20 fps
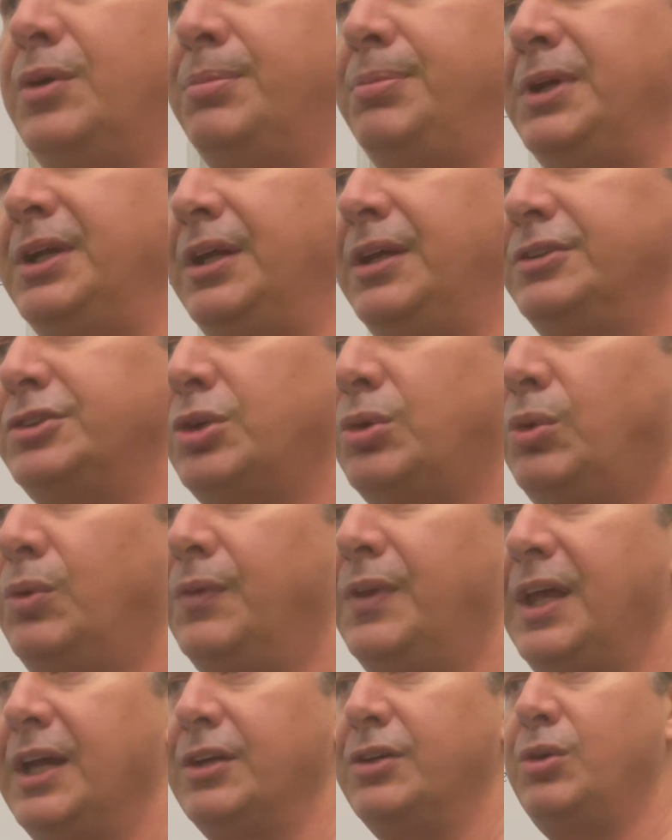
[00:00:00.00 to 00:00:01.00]
being told
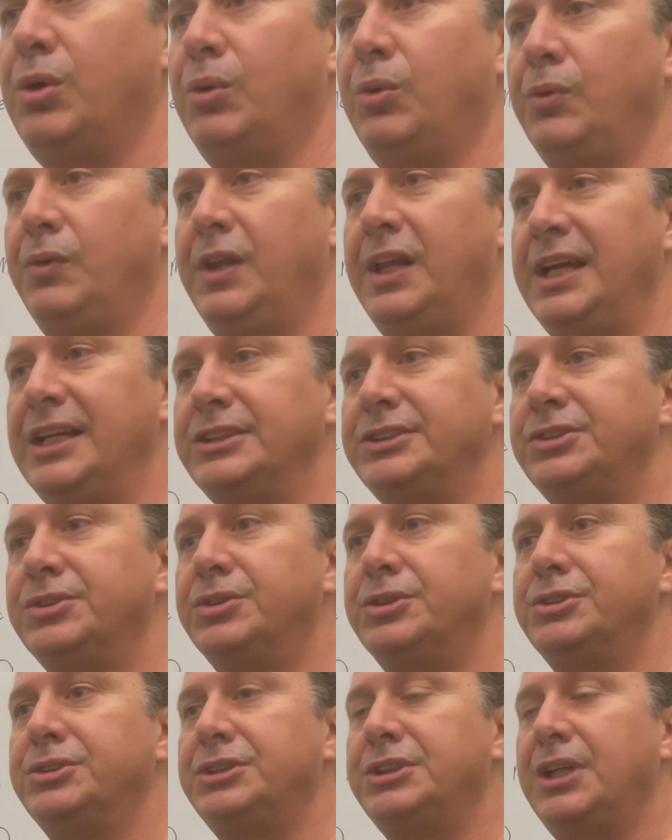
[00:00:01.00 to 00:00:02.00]
that cold
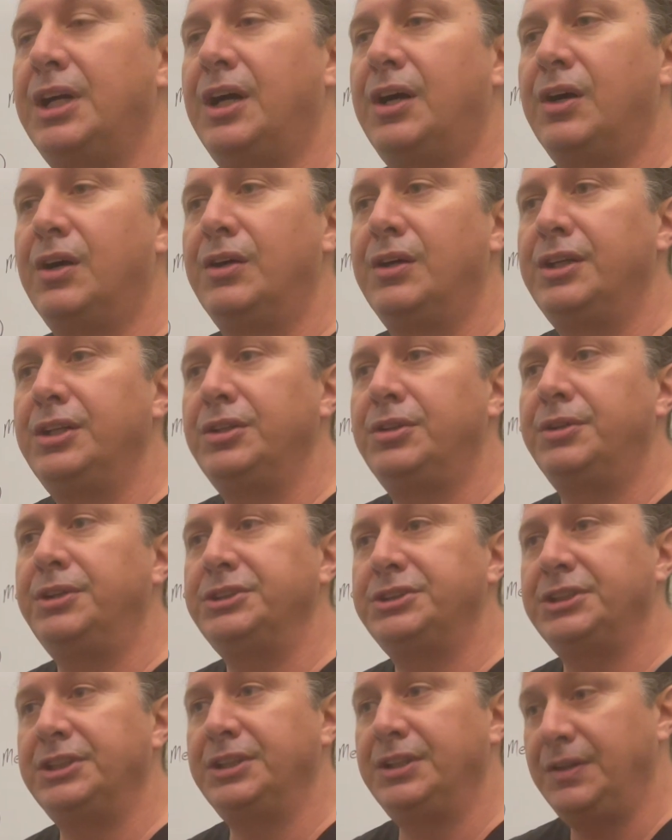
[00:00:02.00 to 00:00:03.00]
lasers are
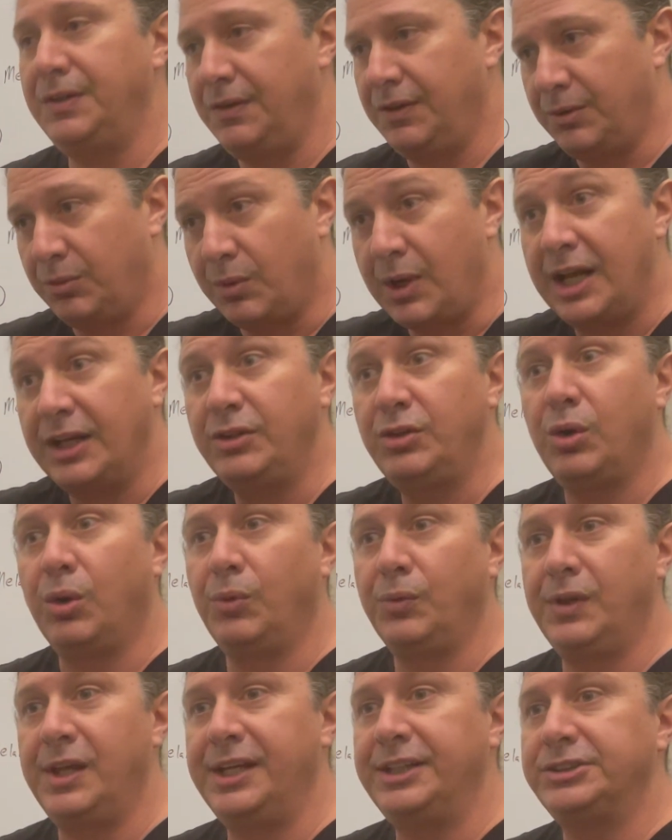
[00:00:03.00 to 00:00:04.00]
increasing, the red
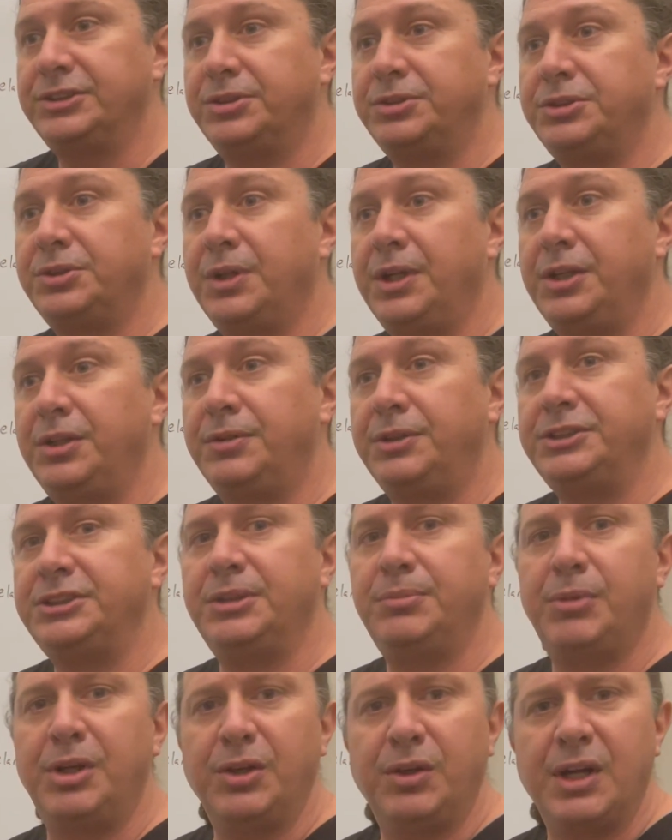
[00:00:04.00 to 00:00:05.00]
cold lasers are
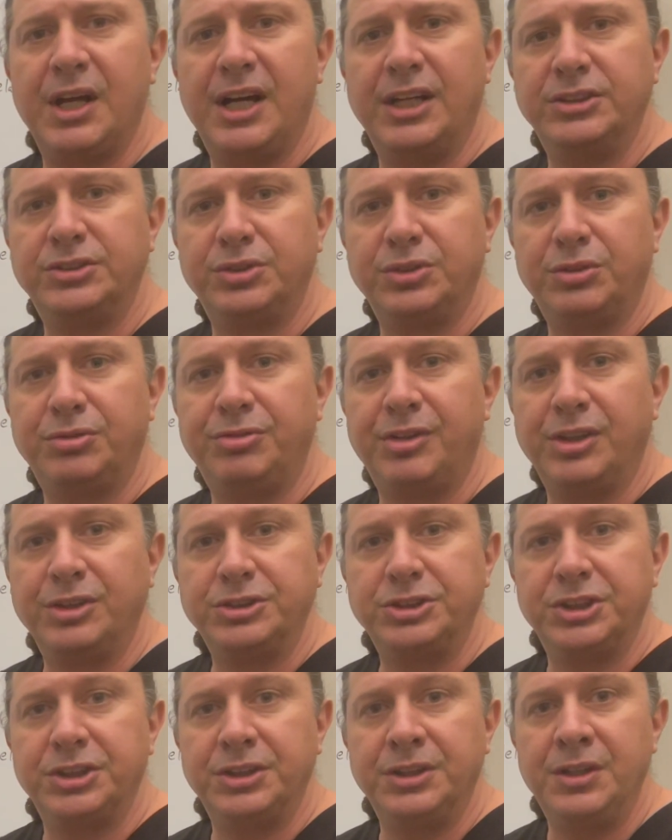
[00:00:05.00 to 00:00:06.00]
increasing mitochondrial
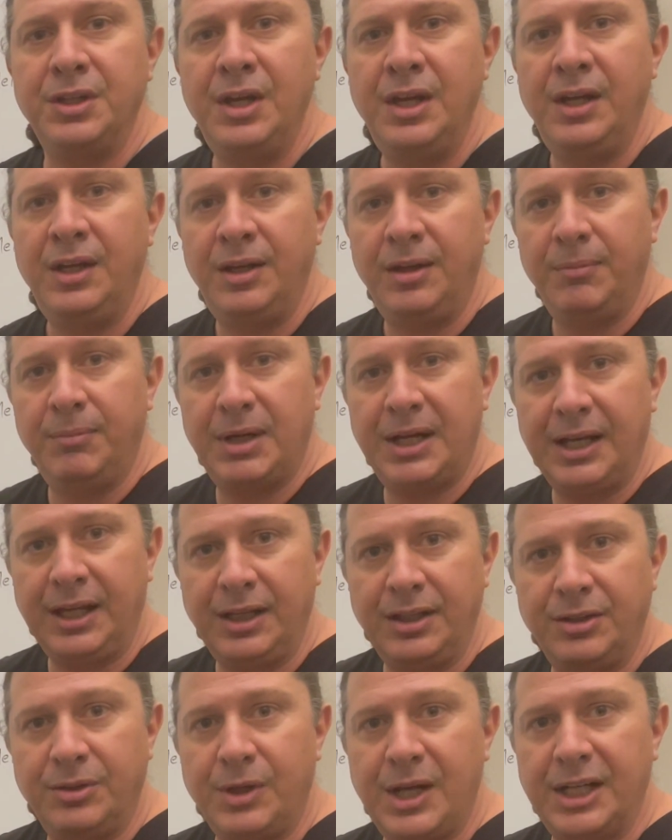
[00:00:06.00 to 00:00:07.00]
function by
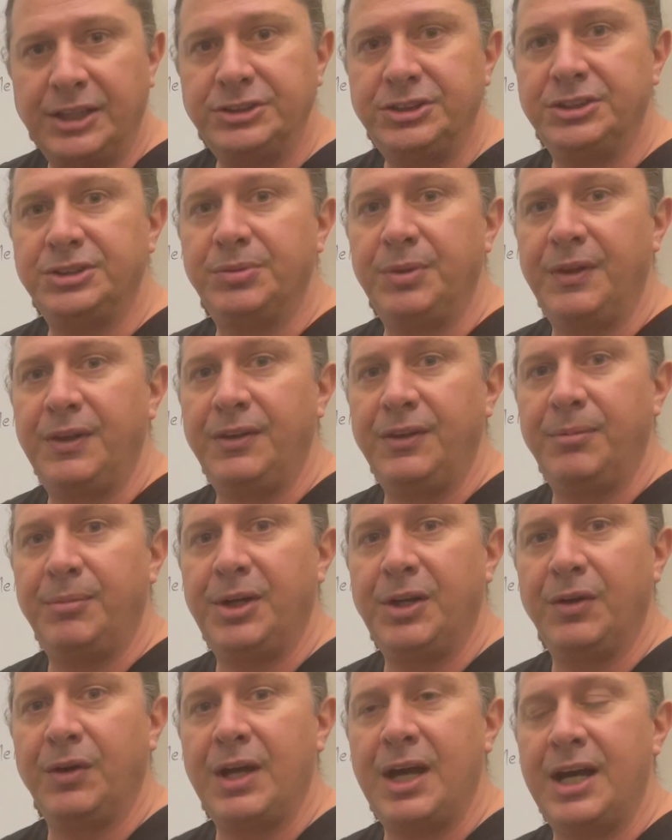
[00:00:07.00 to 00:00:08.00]
interactions within the
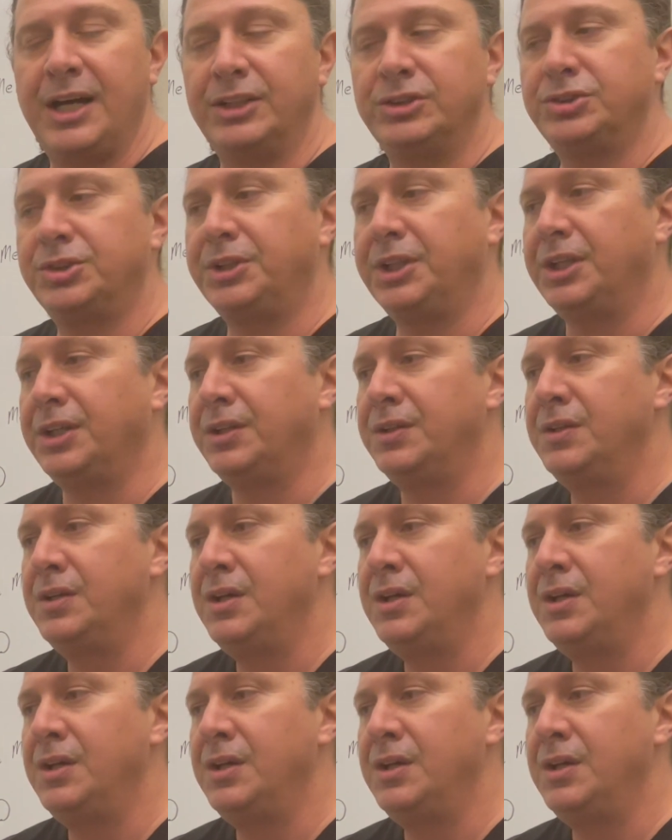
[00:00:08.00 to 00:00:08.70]
mitochondria.